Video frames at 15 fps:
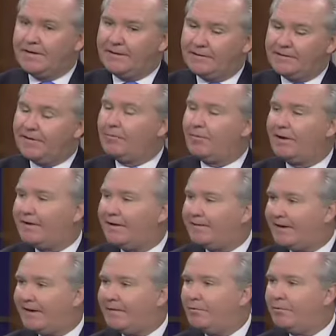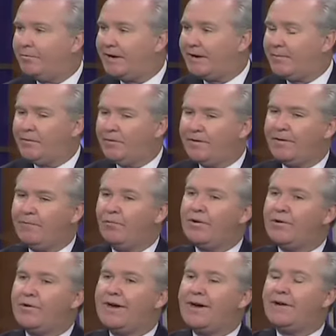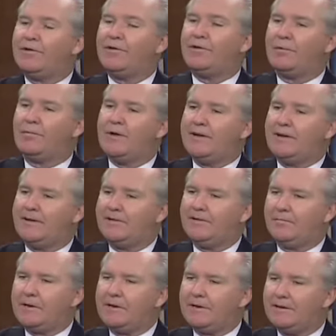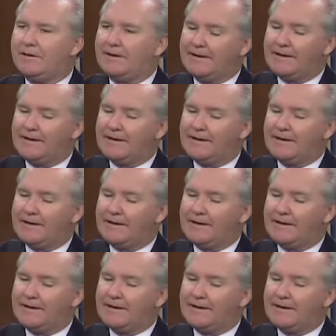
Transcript: They sit around that dining room table and they wonder how they're going to make ends meet.